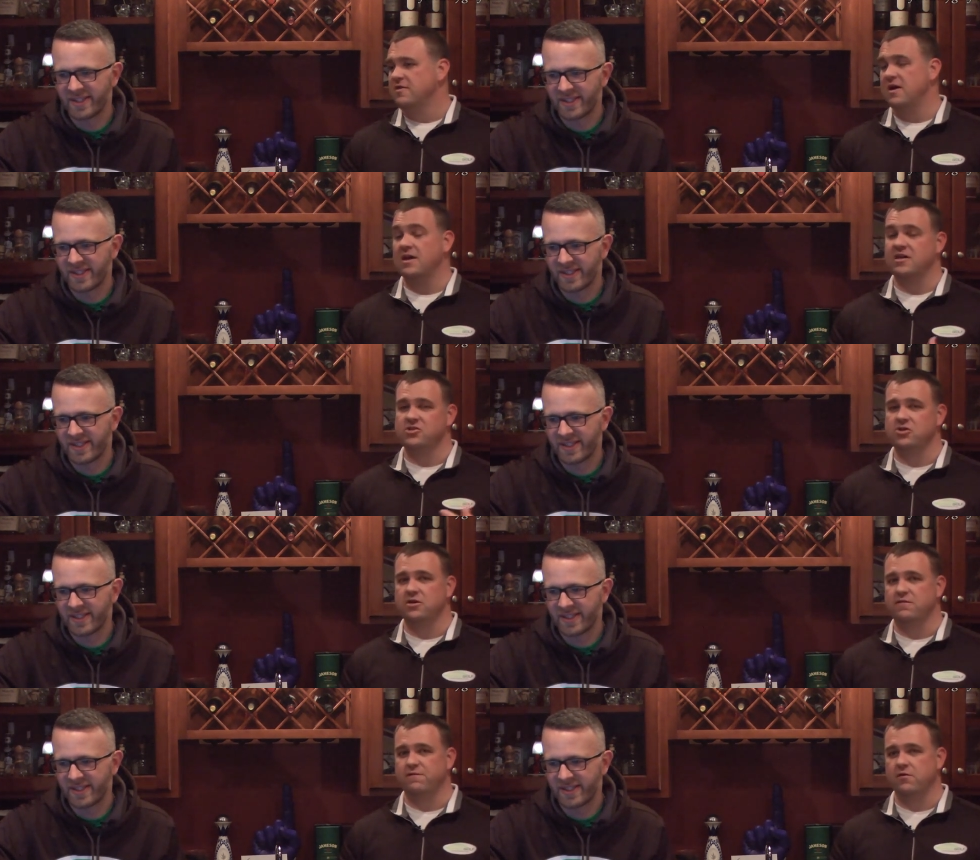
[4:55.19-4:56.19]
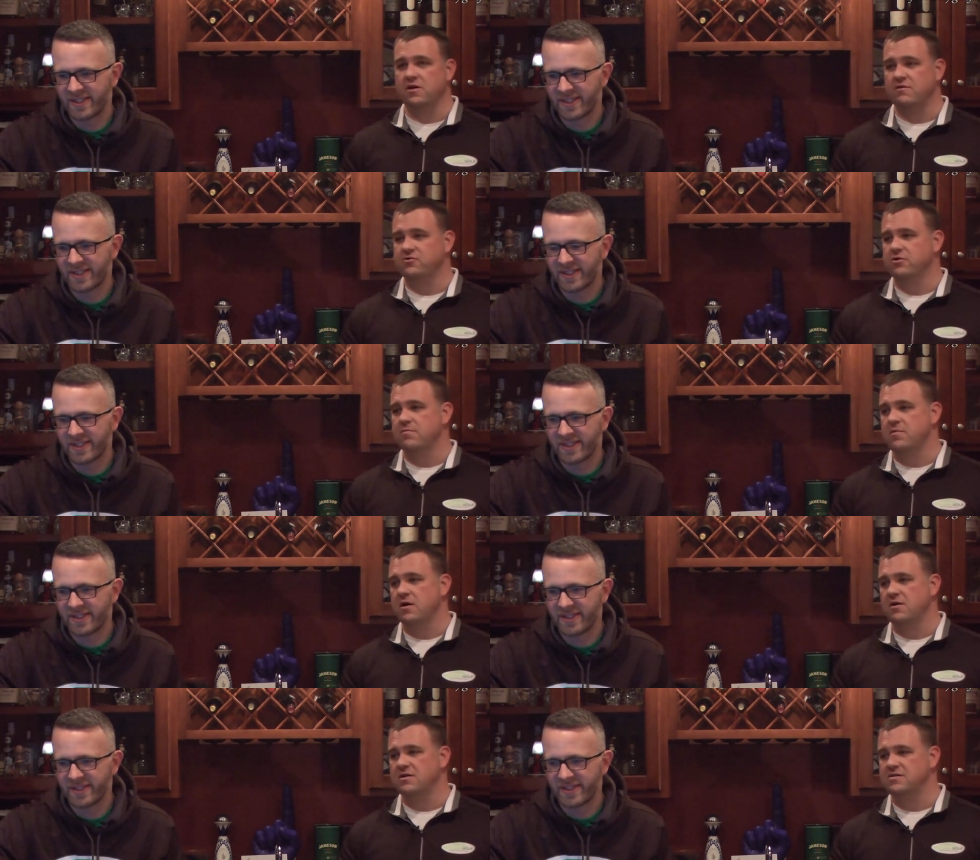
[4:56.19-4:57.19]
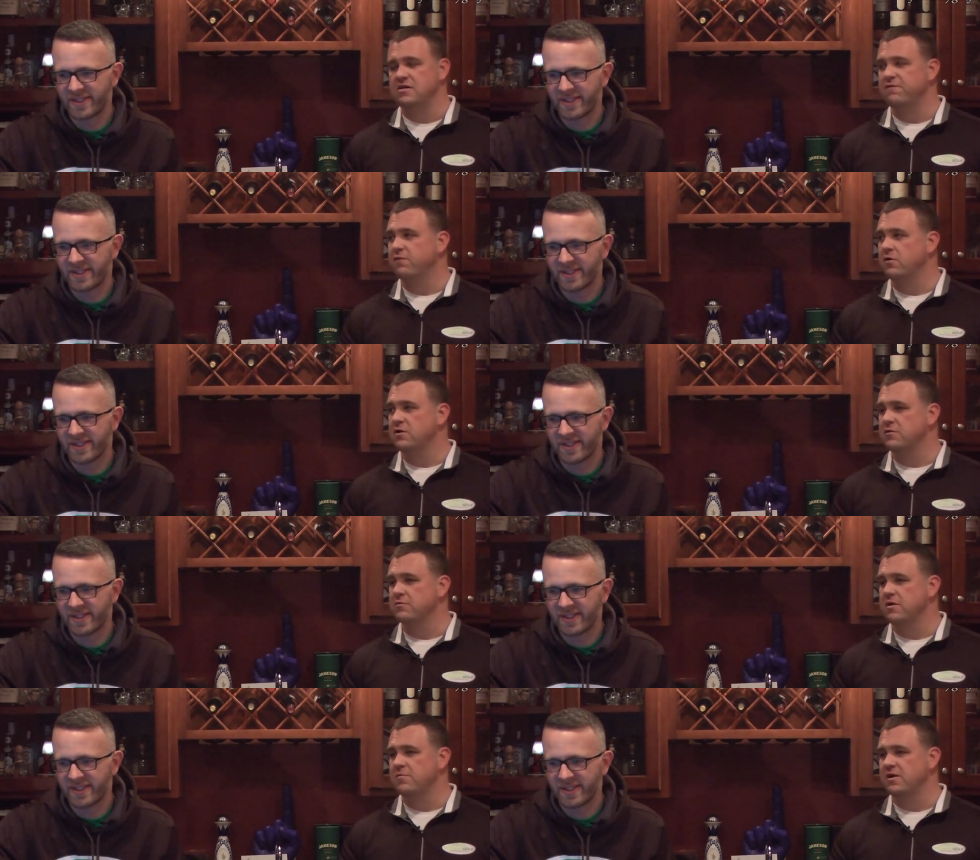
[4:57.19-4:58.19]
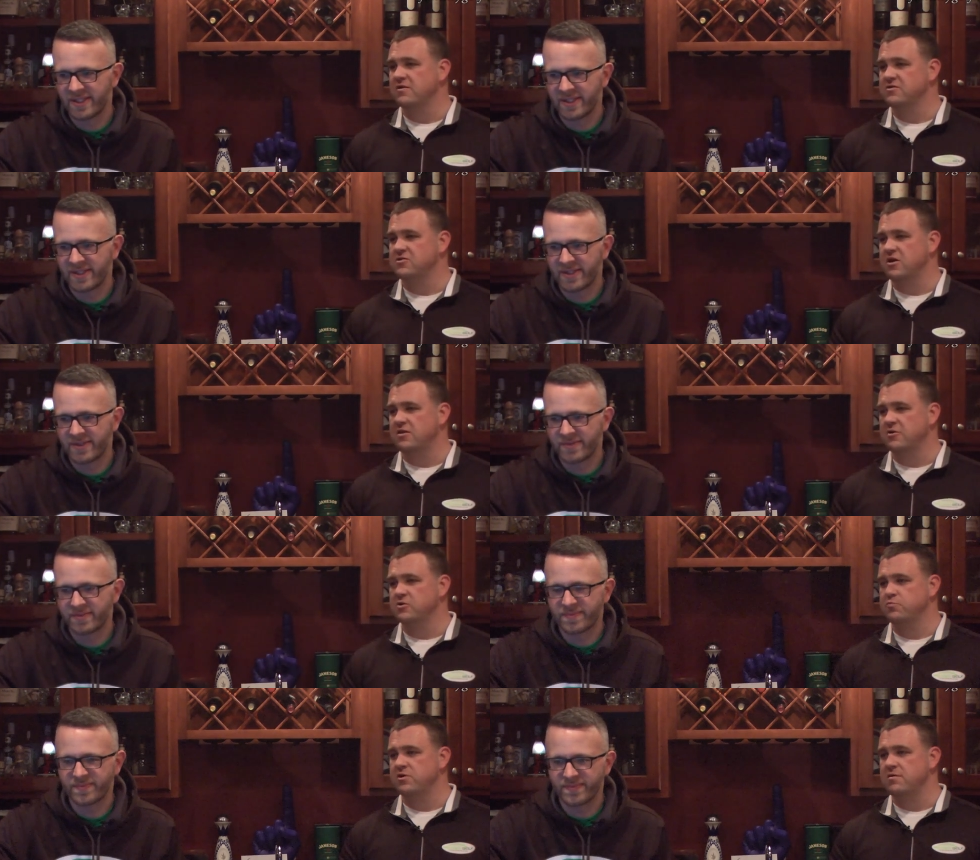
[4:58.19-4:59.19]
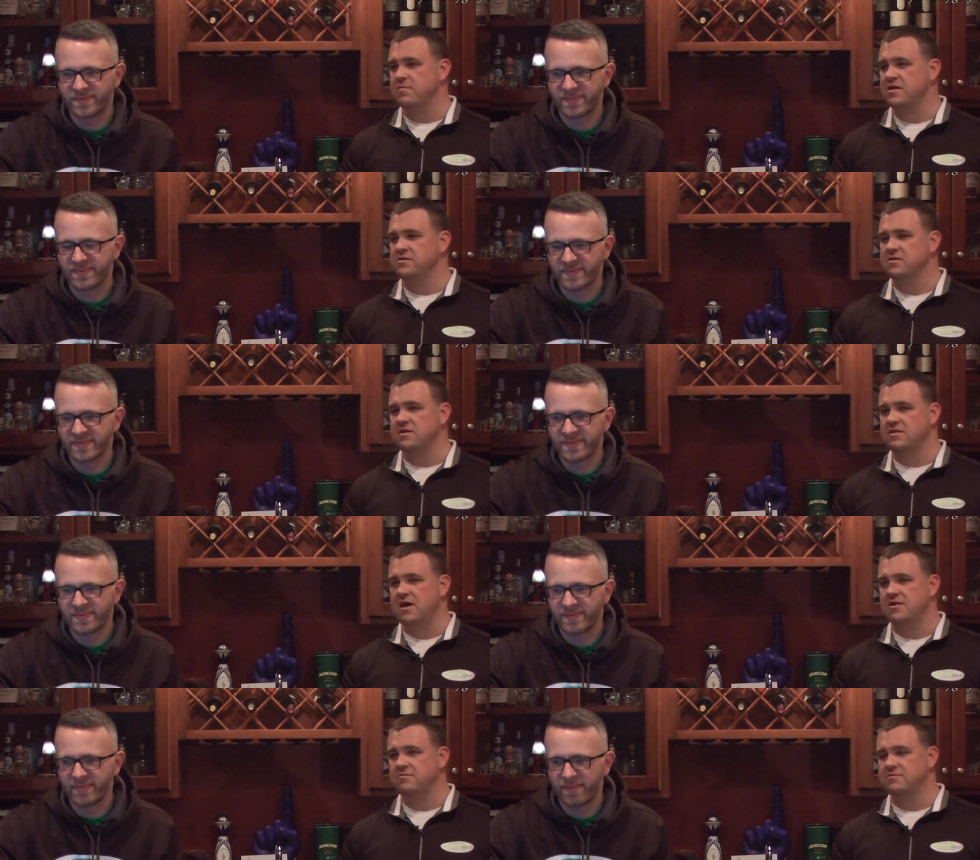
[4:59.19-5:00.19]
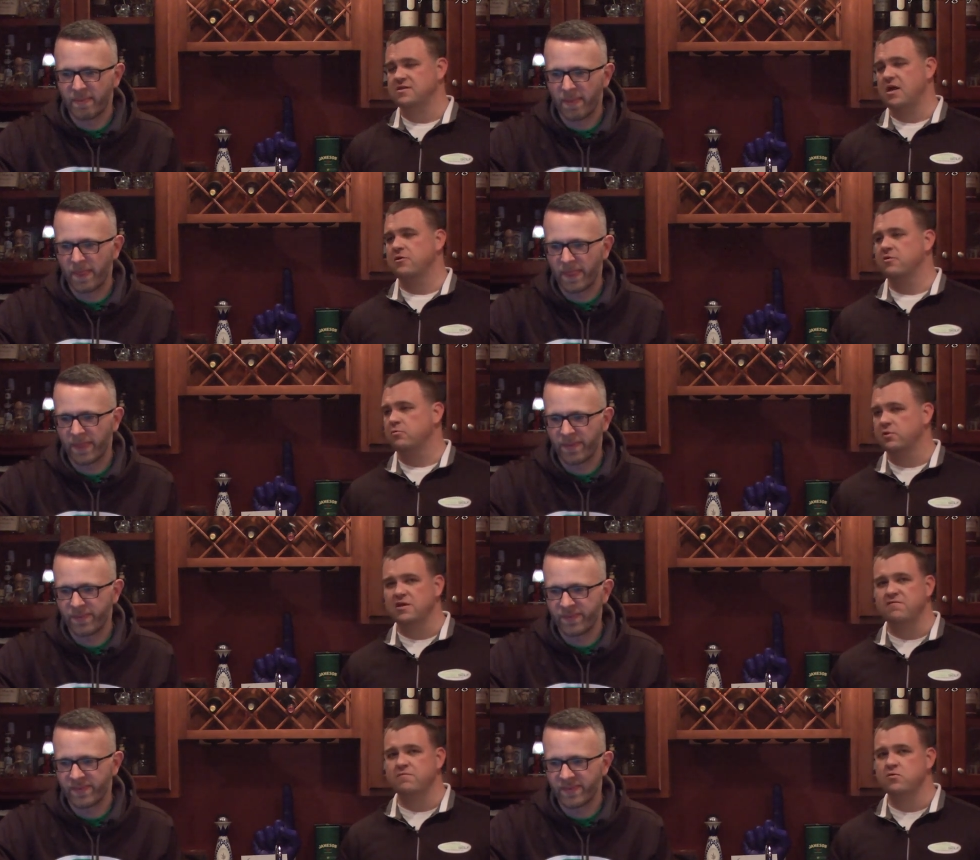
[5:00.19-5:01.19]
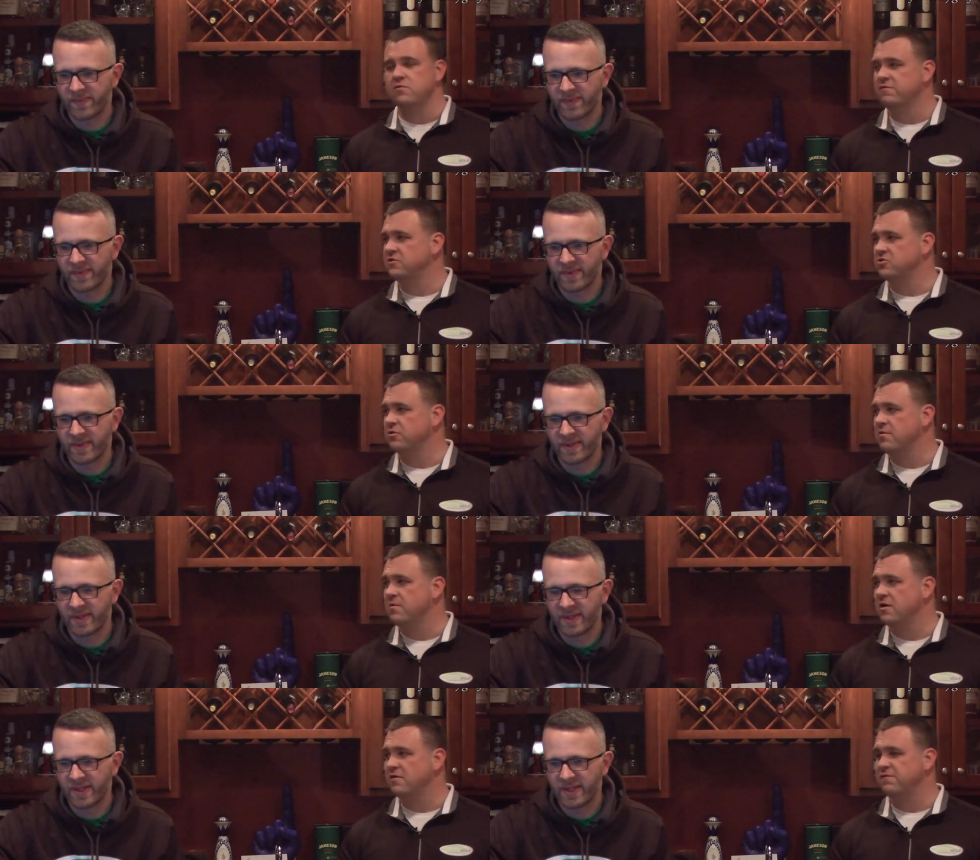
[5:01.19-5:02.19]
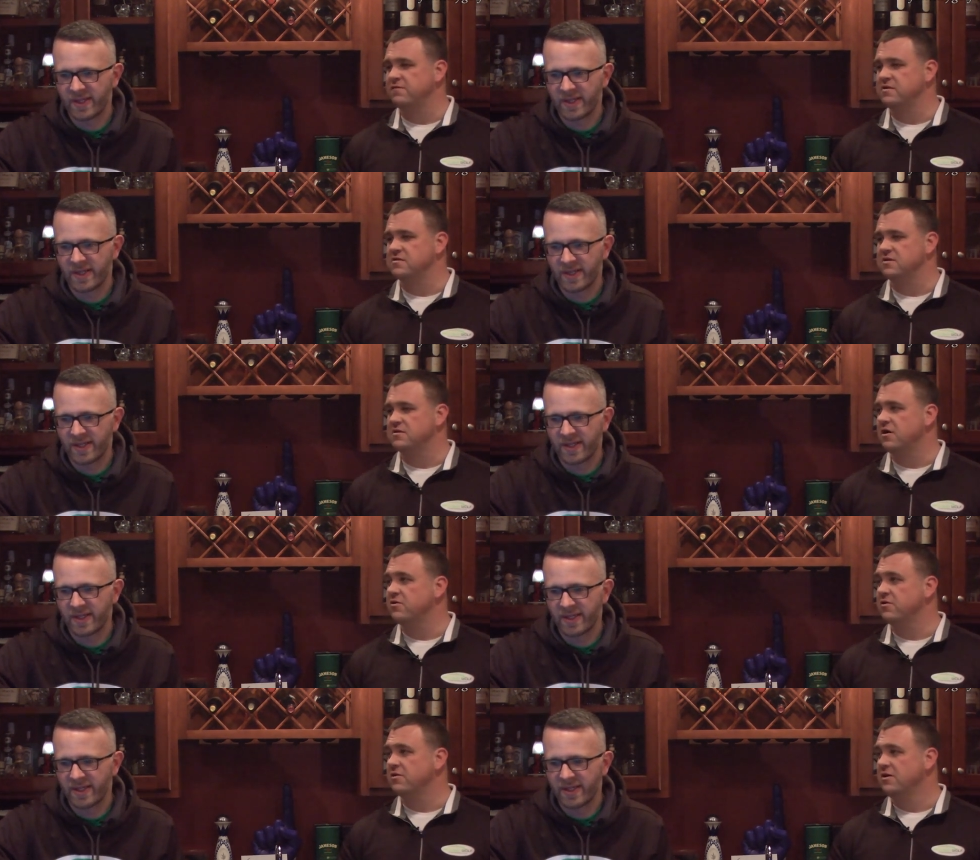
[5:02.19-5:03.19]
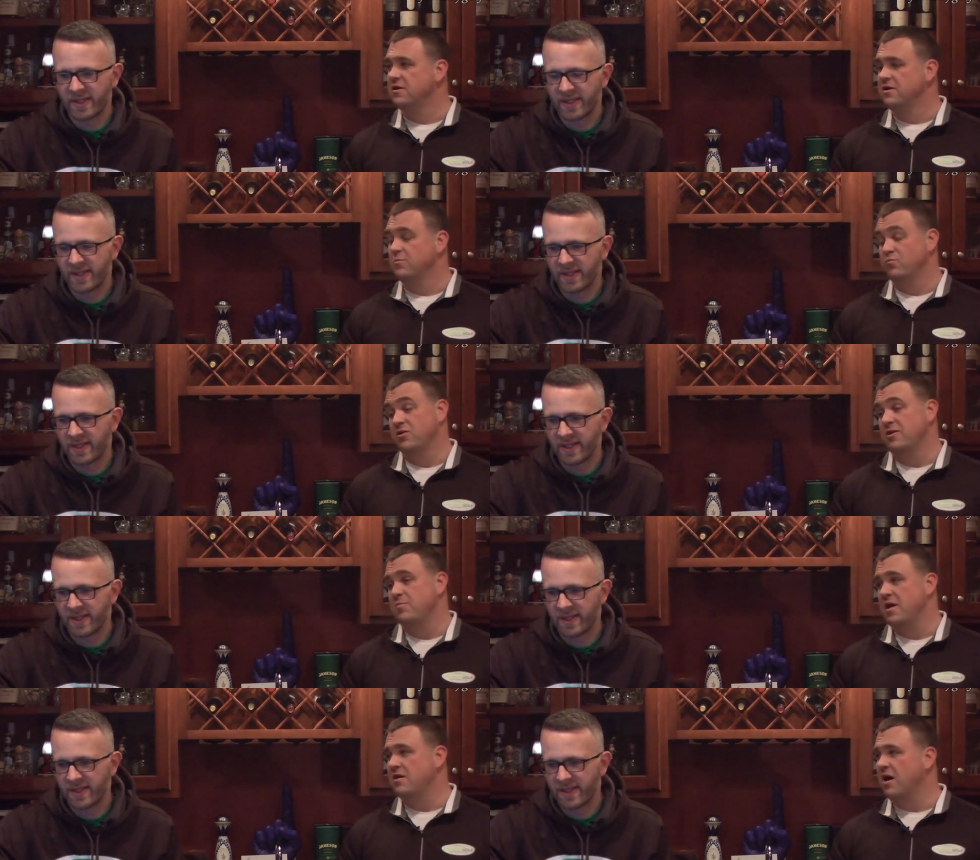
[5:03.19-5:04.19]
Speaker 1: Then I guess you can afford to have Troy Merritt at T43. But I just thought that was pretty amazing that that salary relief move to Troy Merritt at 5,600 really paid